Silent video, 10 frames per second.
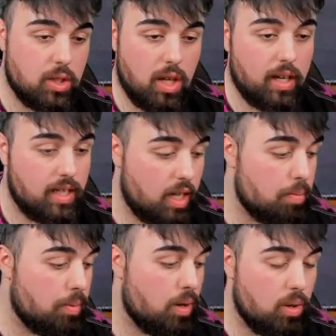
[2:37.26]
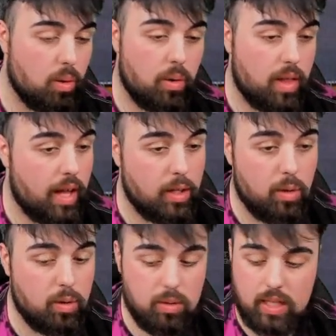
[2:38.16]
Shocking Death Ball or that
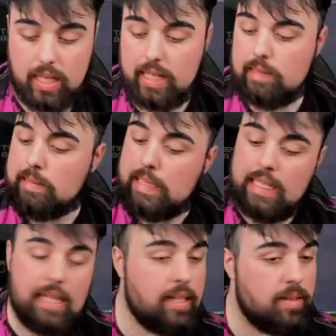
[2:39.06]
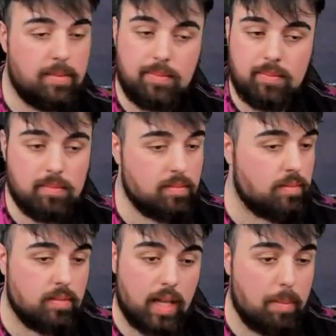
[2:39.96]
Goku Negate,
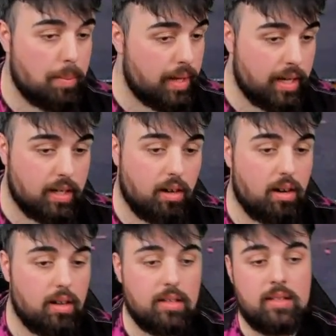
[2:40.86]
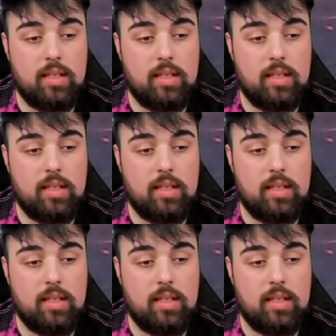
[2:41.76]
they didn't play a card